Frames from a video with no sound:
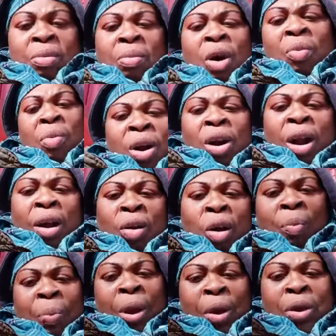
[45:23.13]
Bumbo clot
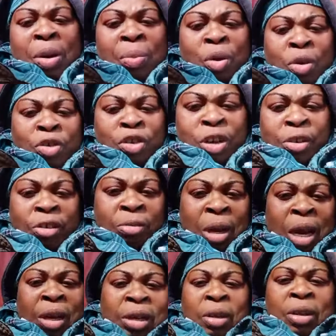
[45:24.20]
come for you in the bullshit this
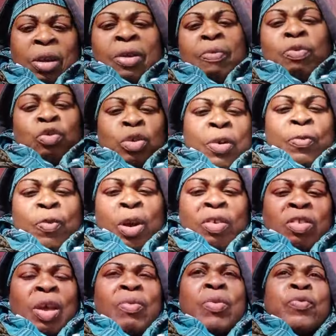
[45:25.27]
morning.
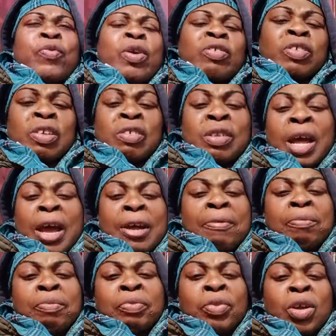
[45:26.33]

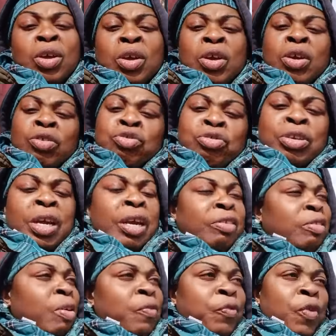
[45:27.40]

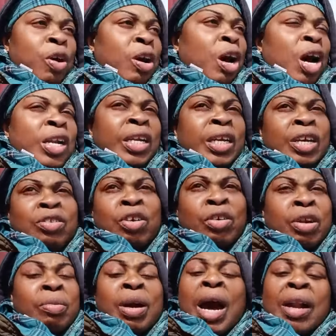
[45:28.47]
347-469-3874. Call and get your
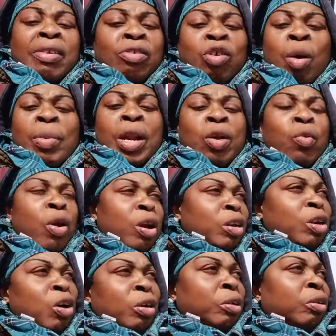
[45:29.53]
cream. God is coming and the world
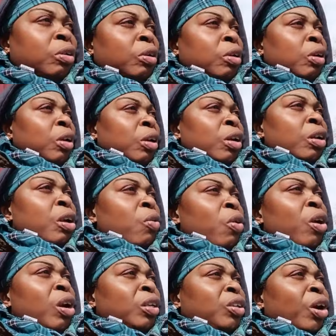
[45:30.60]
done. The
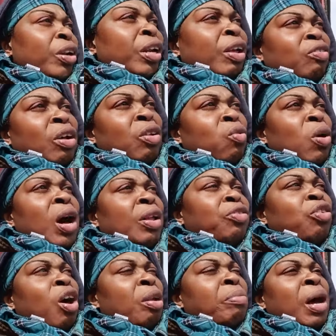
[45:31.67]
world done in us. I don't want
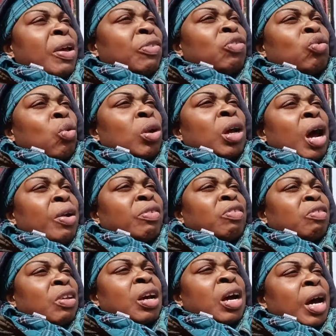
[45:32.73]
to jot my soul. Can I
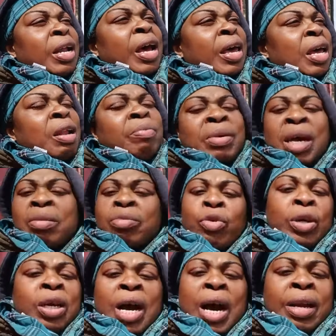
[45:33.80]
say, God, help me and
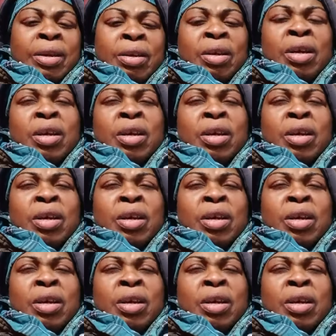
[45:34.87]
move God.